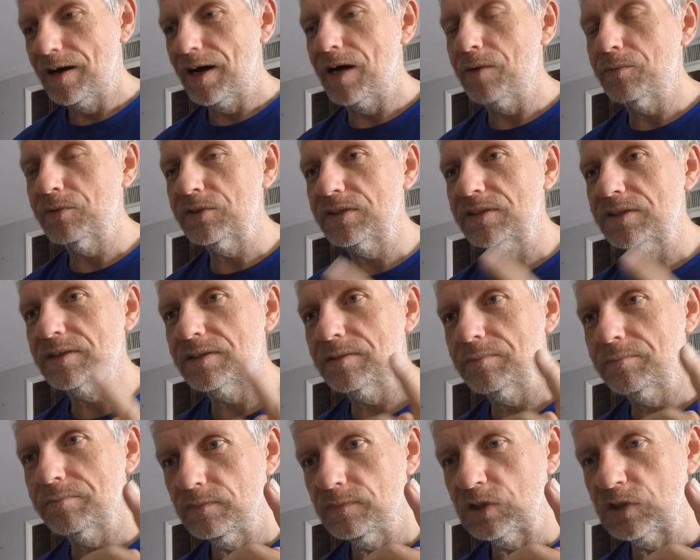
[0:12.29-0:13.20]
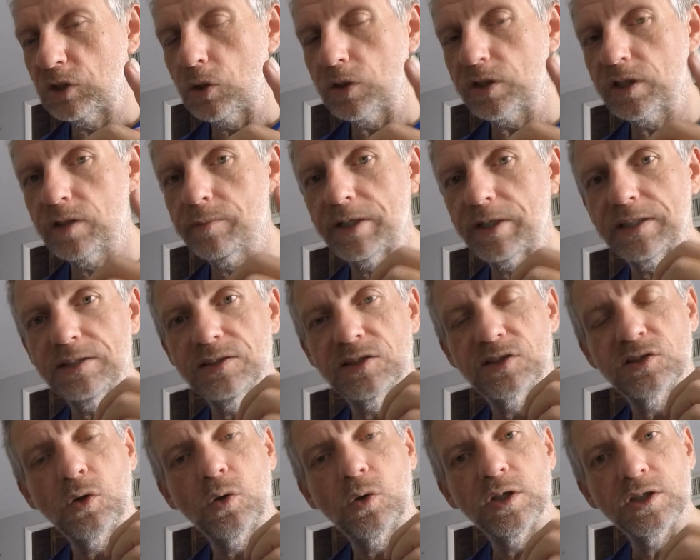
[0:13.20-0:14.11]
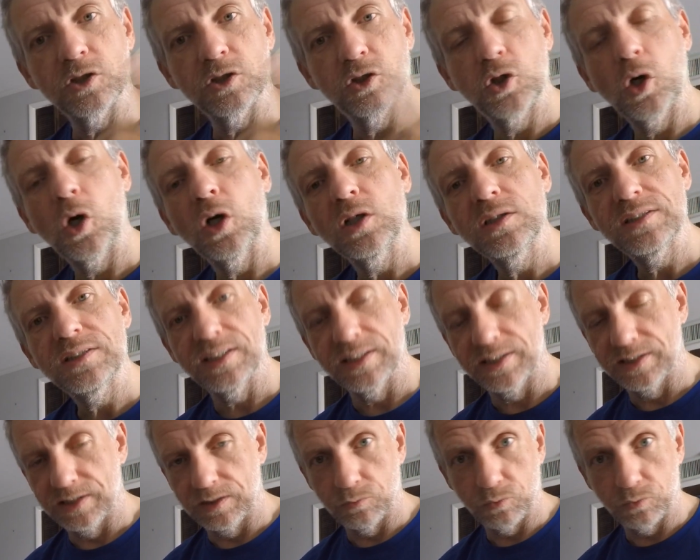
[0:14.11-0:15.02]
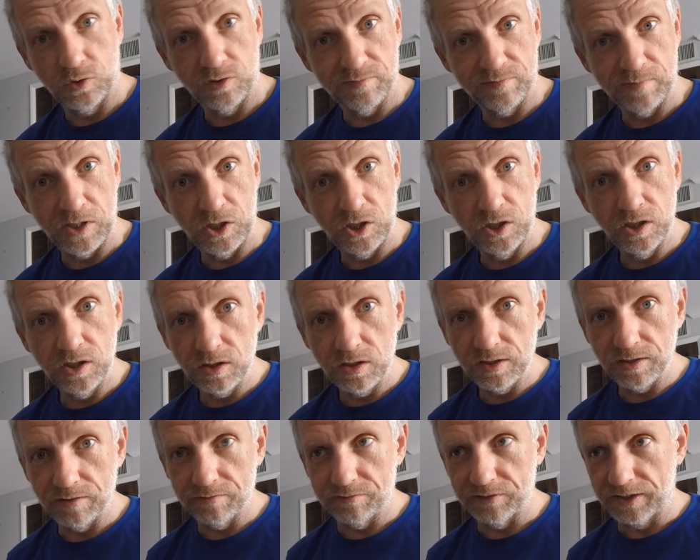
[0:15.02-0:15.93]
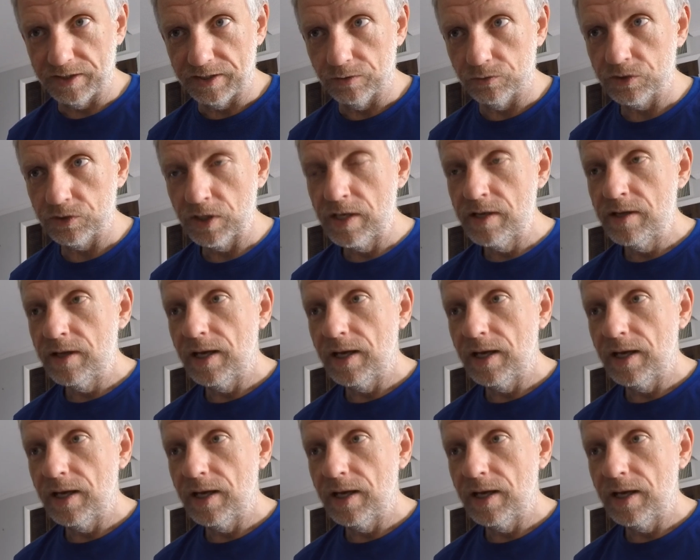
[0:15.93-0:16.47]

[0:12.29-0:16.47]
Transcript: I was talking about installing content in one of my earlier videos